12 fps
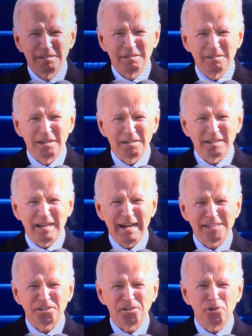I'd like to
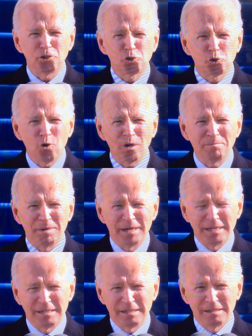ask you to join me
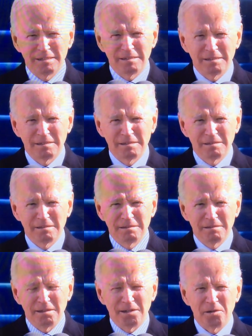
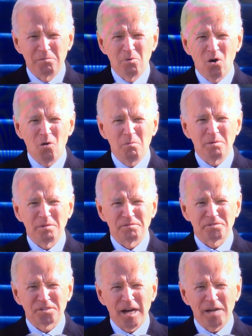in a moment of
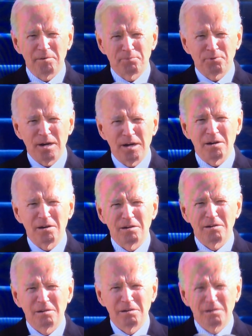silent prayer.
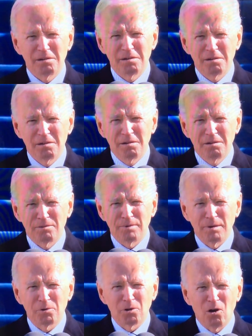
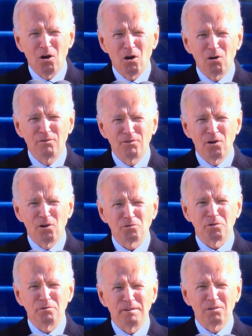Remember all
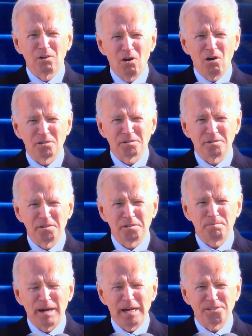those who we lost this
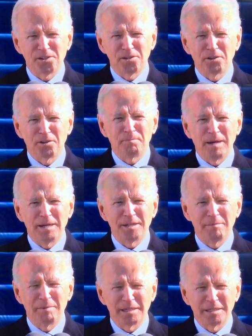past year to the
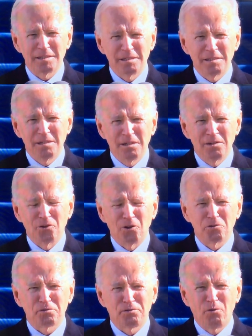pandemic,
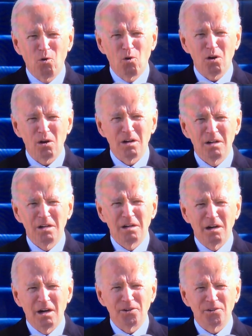those
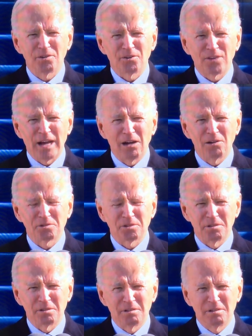400,000